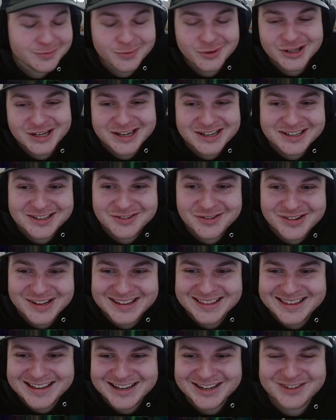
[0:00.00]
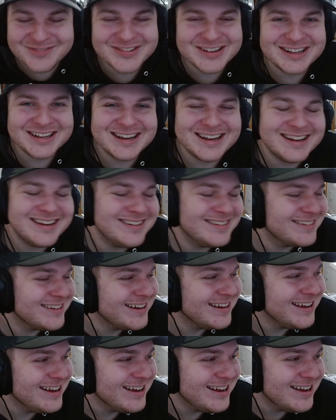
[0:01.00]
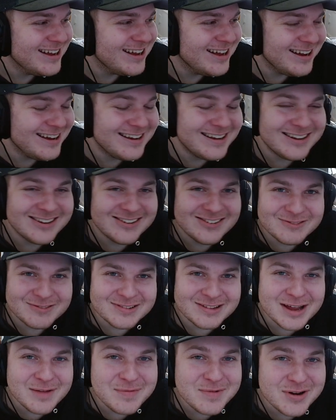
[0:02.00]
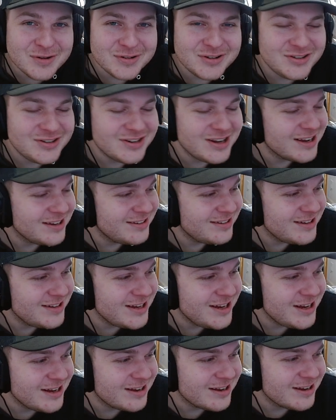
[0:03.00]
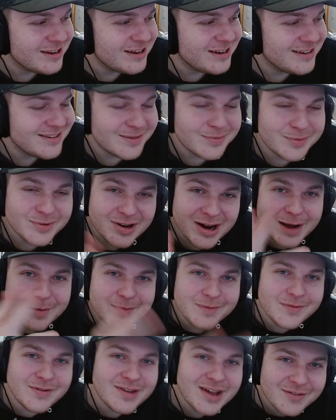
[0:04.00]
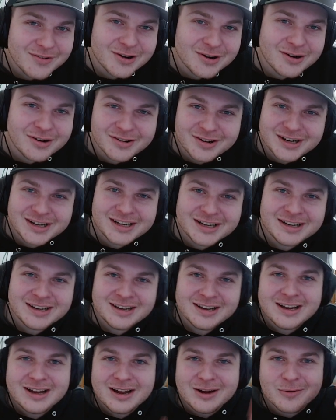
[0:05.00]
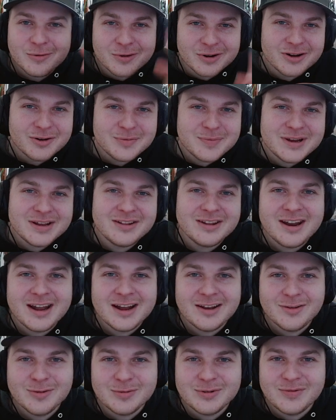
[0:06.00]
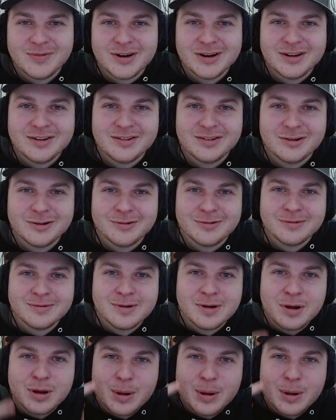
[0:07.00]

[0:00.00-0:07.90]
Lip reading: We're getting into the thick of it, guys. Let me know what you guys think. Subscribe if you haven't already. We're gonna be in the next one very soon.